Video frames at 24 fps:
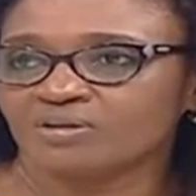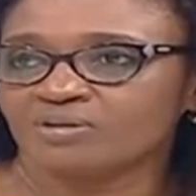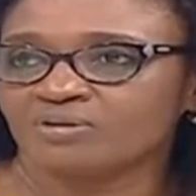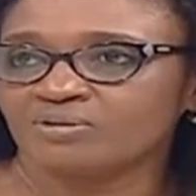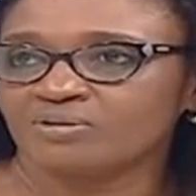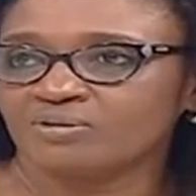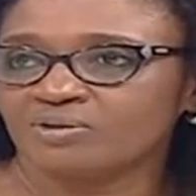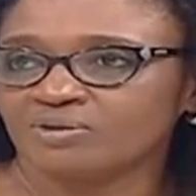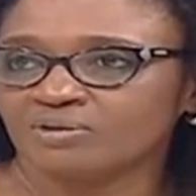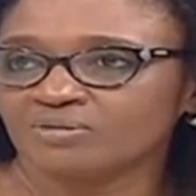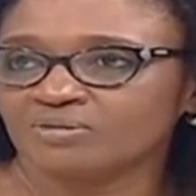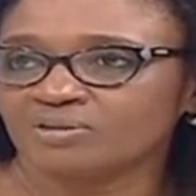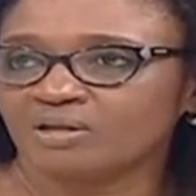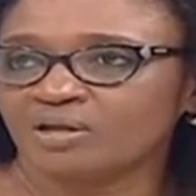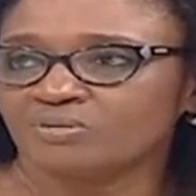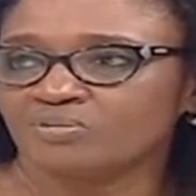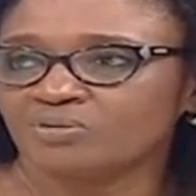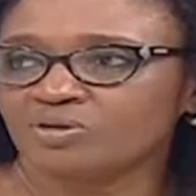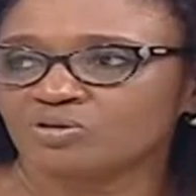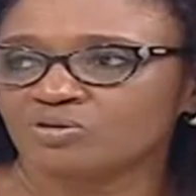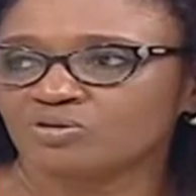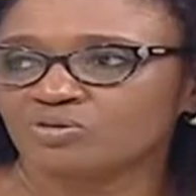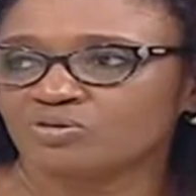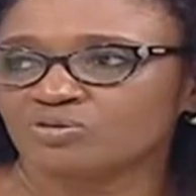You understand?
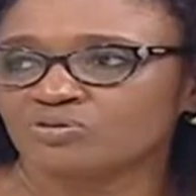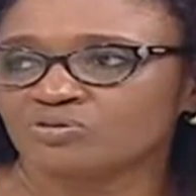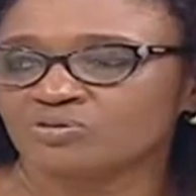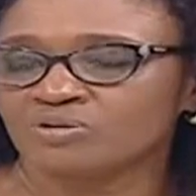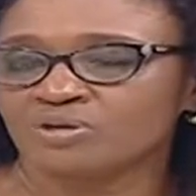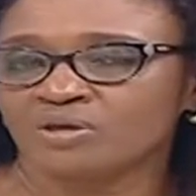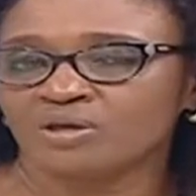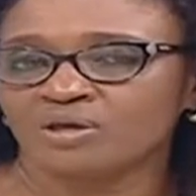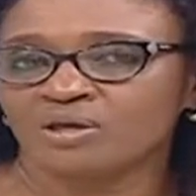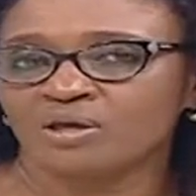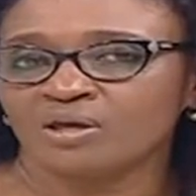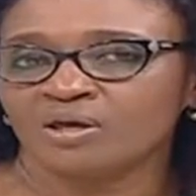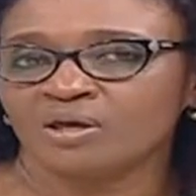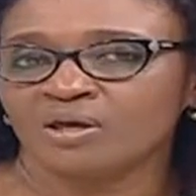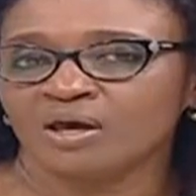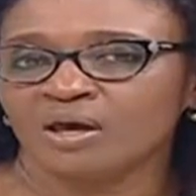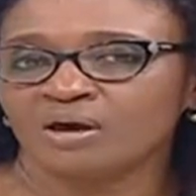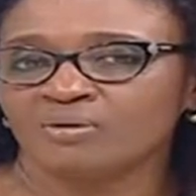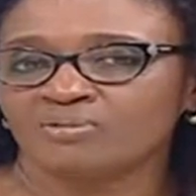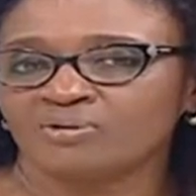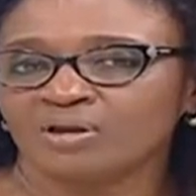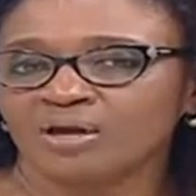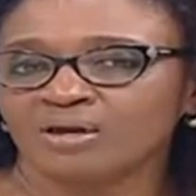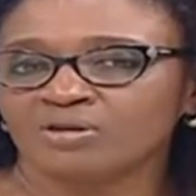Because I
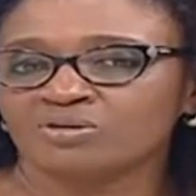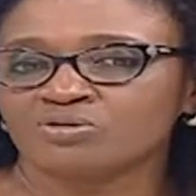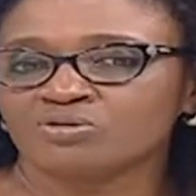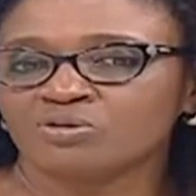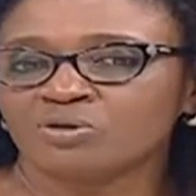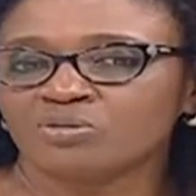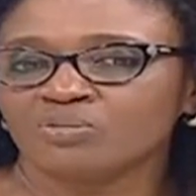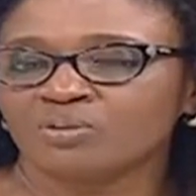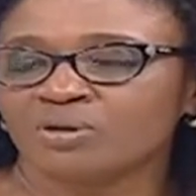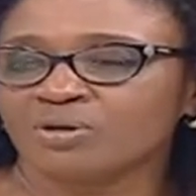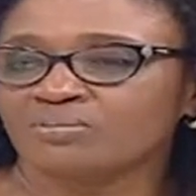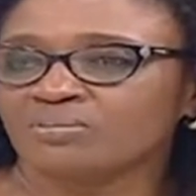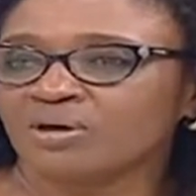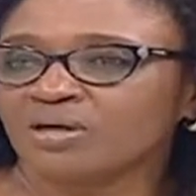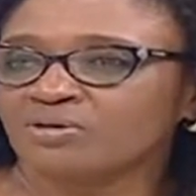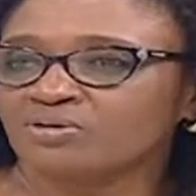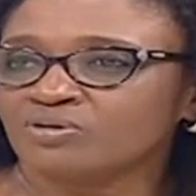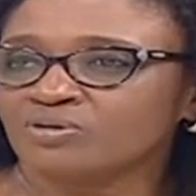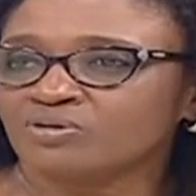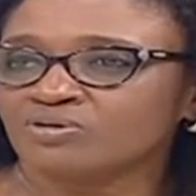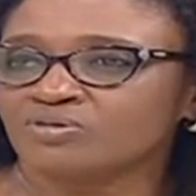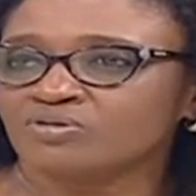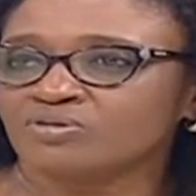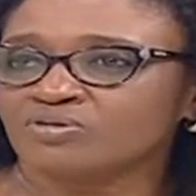would like to open my
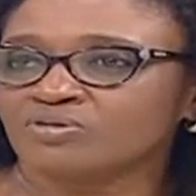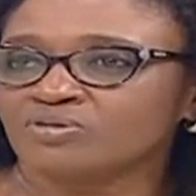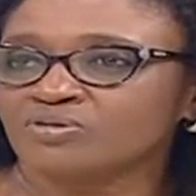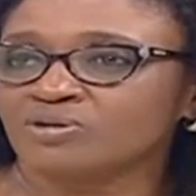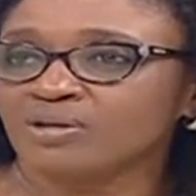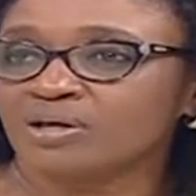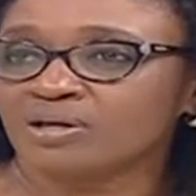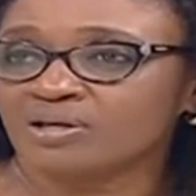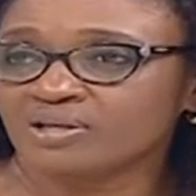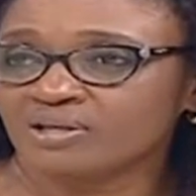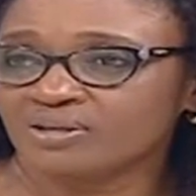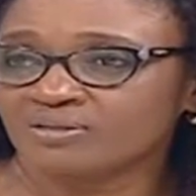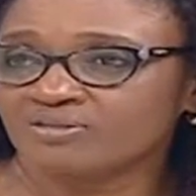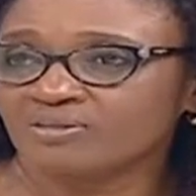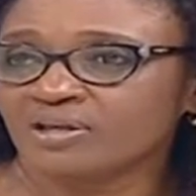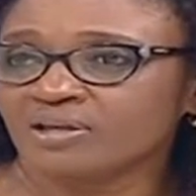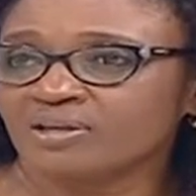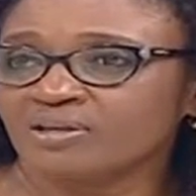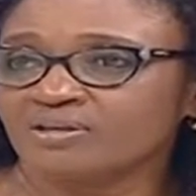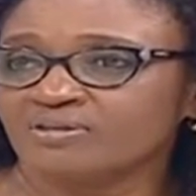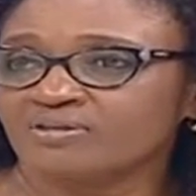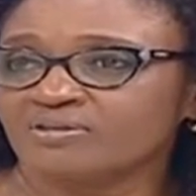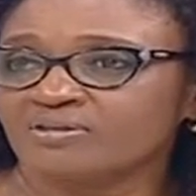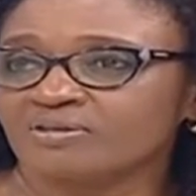doors to young
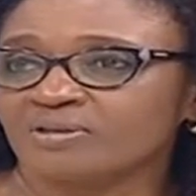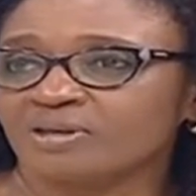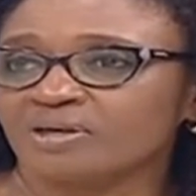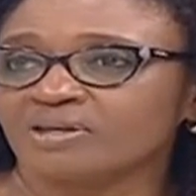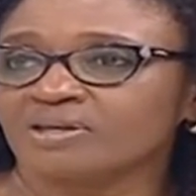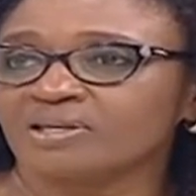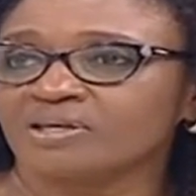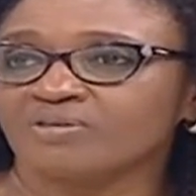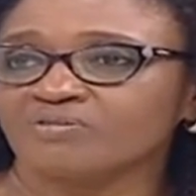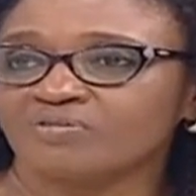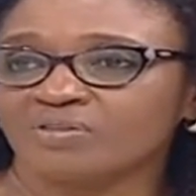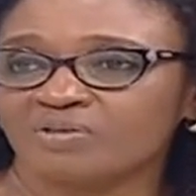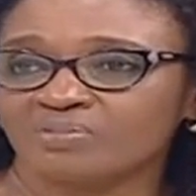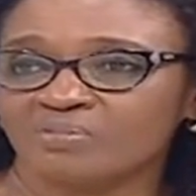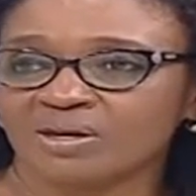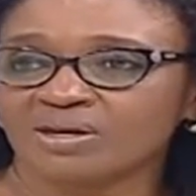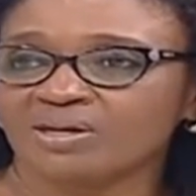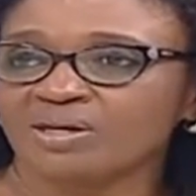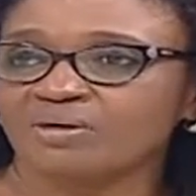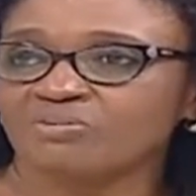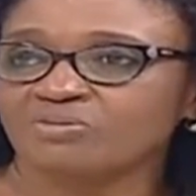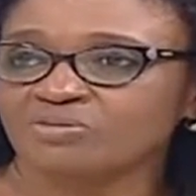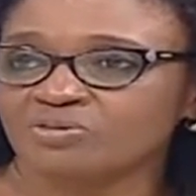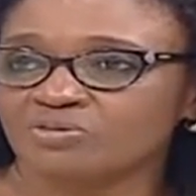designers and give them a
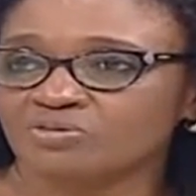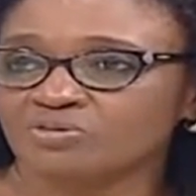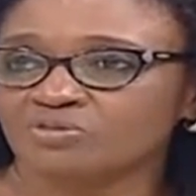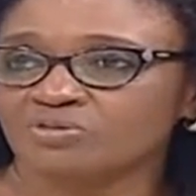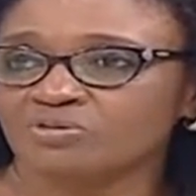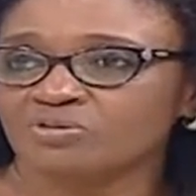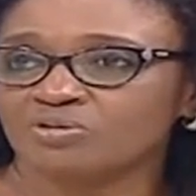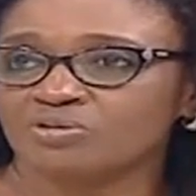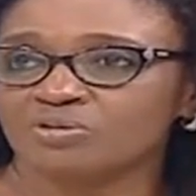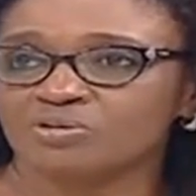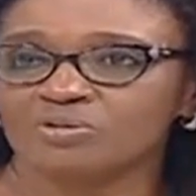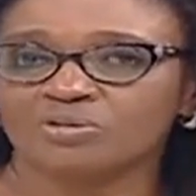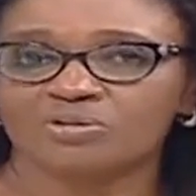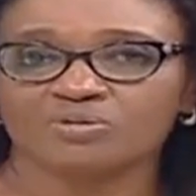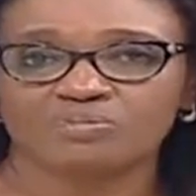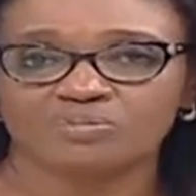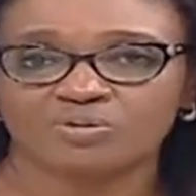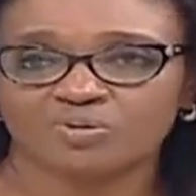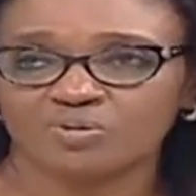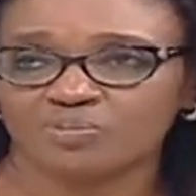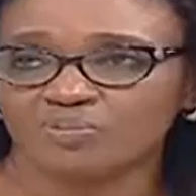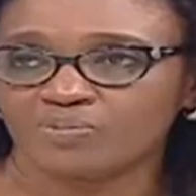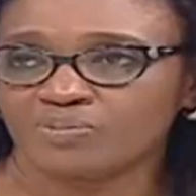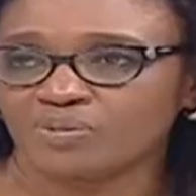name to
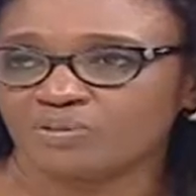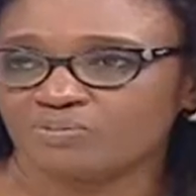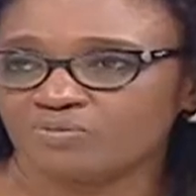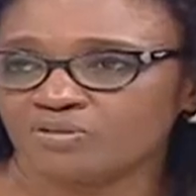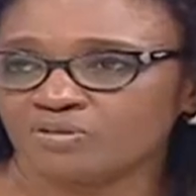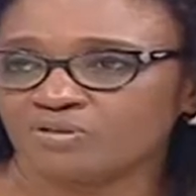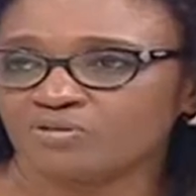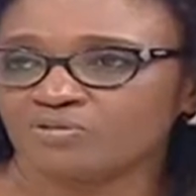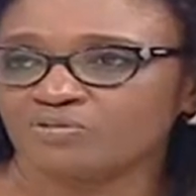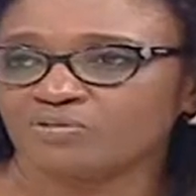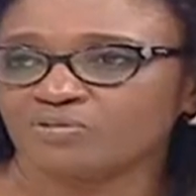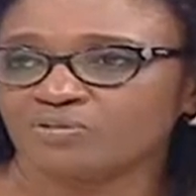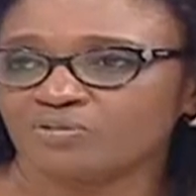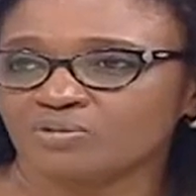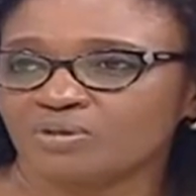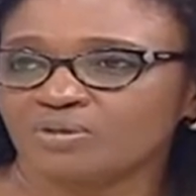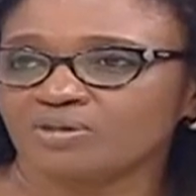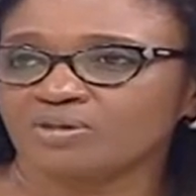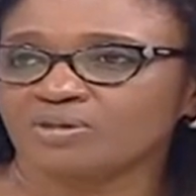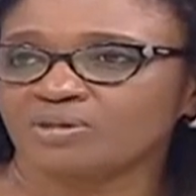prop themselves with.